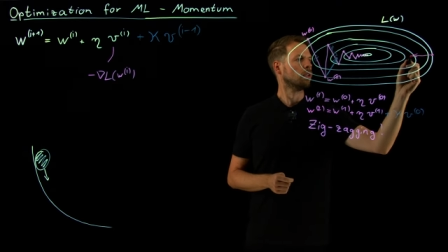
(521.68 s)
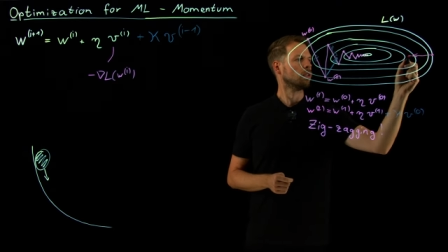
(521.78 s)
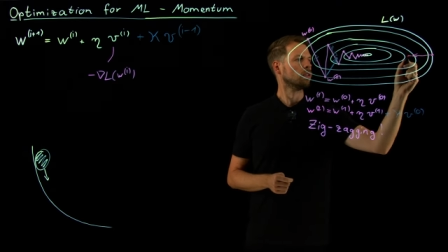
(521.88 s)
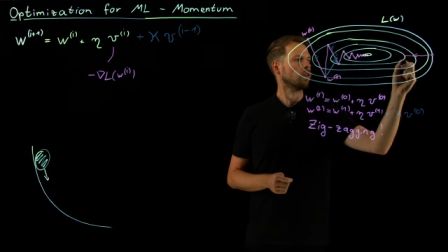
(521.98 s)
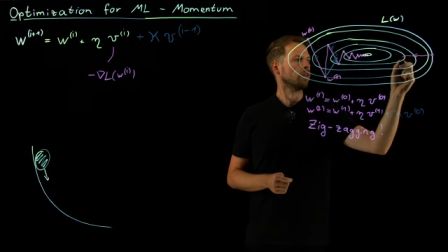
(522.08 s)

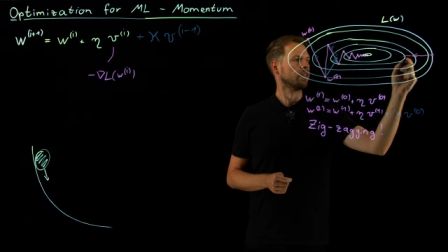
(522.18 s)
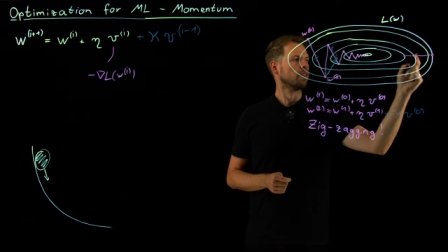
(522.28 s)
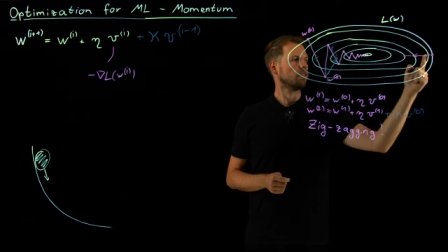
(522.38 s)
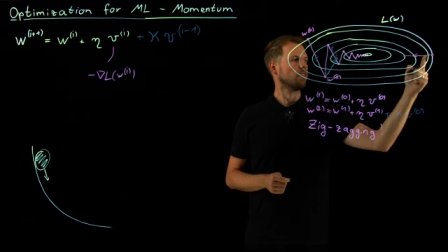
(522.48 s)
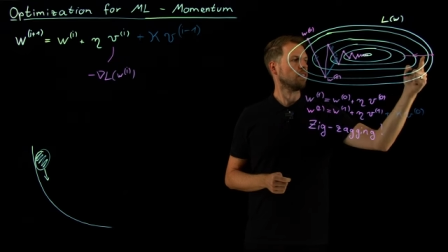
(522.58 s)
sorry, this
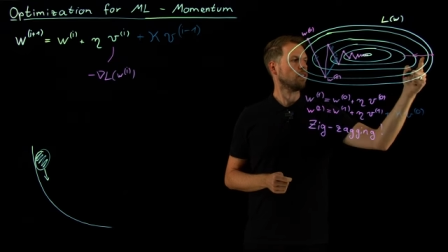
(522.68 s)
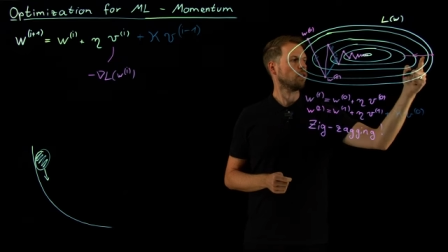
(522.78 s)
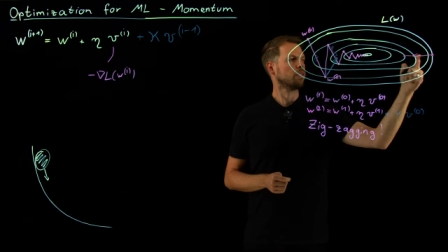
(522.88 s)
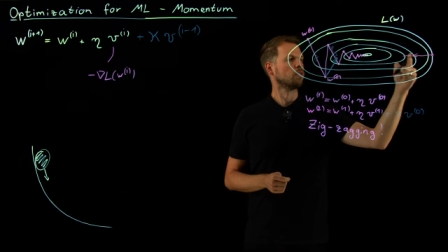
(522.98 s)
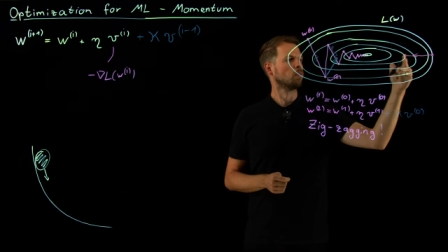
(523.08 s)
is v0,
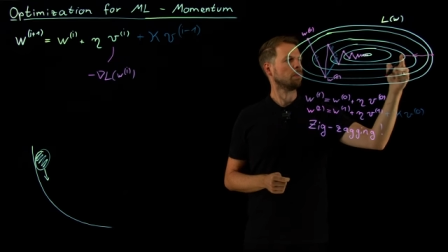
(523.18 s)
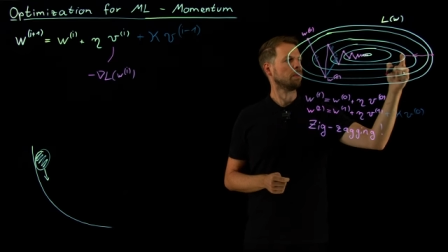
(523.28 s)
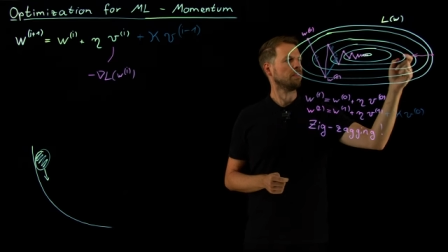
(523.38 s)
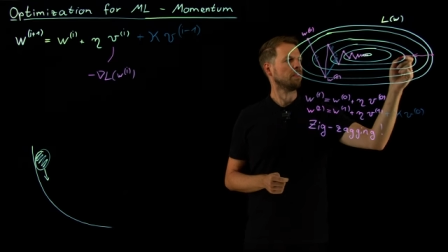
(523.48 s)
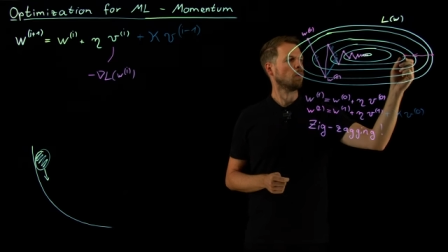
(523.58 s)
this would be
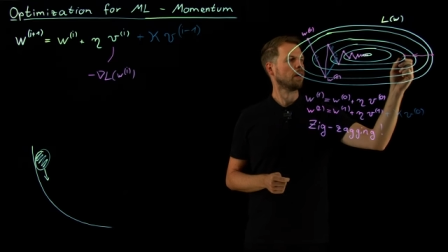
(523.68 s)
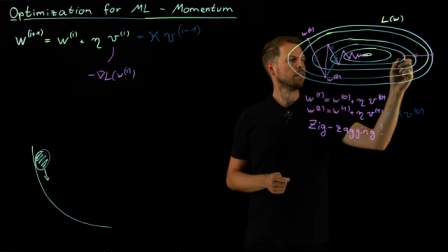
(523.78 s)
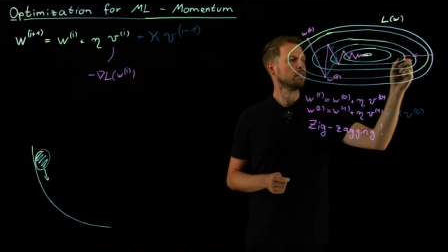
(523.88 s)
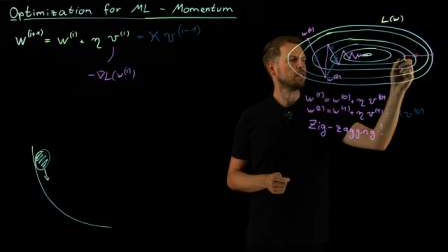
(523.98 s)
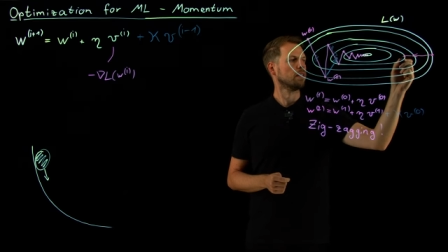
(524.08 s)
v1,
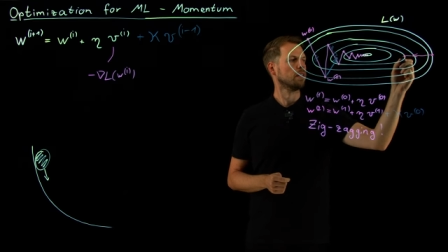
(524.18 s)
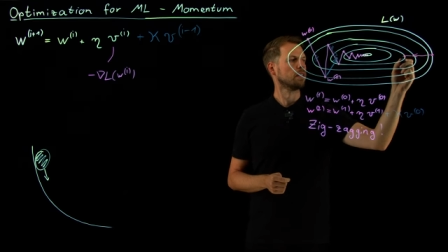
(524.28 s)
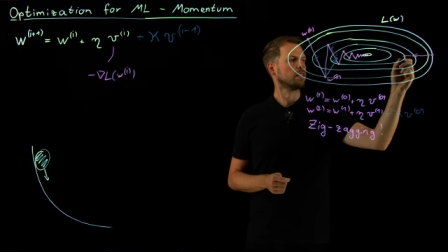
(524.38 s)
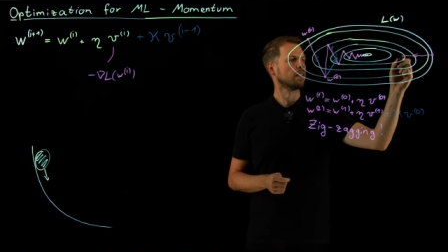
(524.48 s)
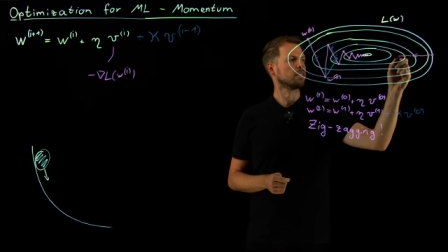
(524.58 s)

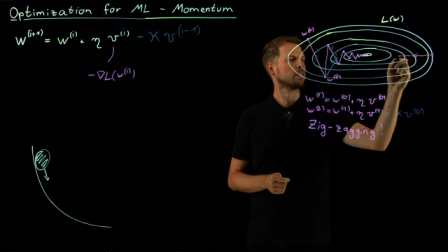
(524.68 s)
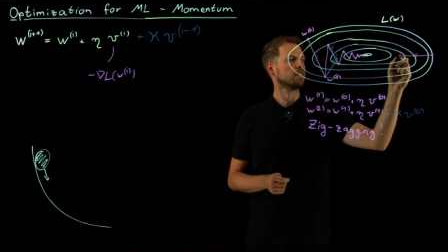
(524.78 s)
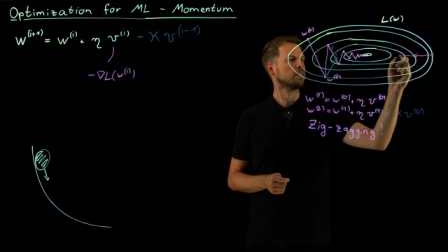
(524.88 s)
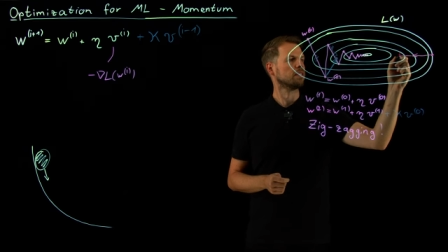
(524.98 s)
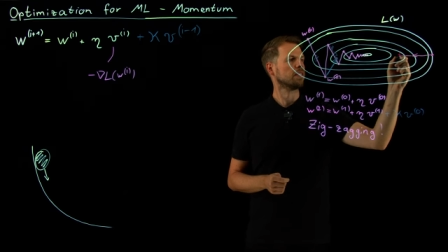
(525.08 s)
takes us in
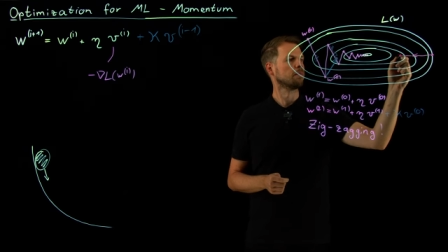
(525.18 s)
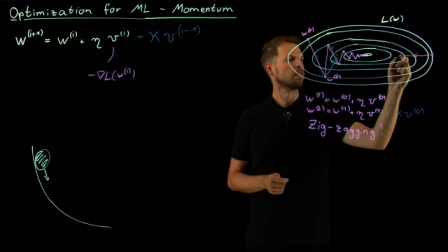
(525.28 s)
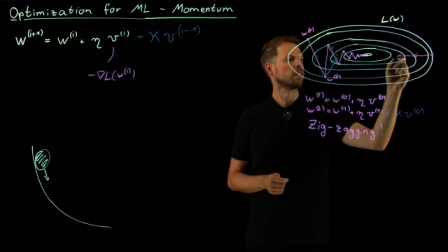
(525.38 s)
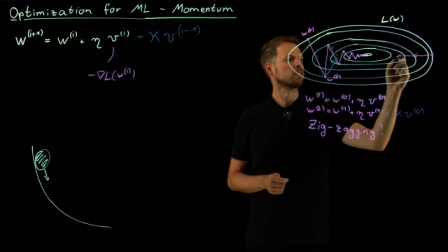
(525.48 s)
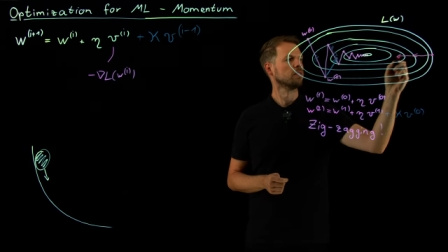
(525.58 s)
the same
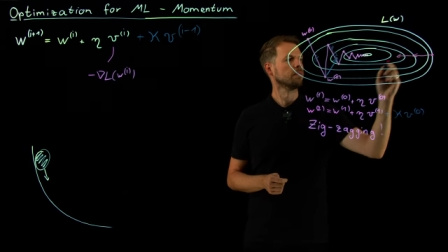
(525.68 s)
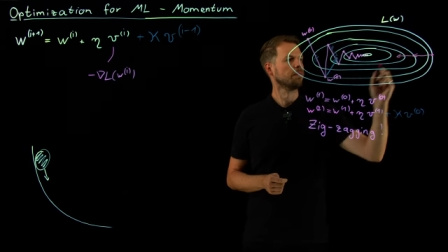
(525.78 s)
direction.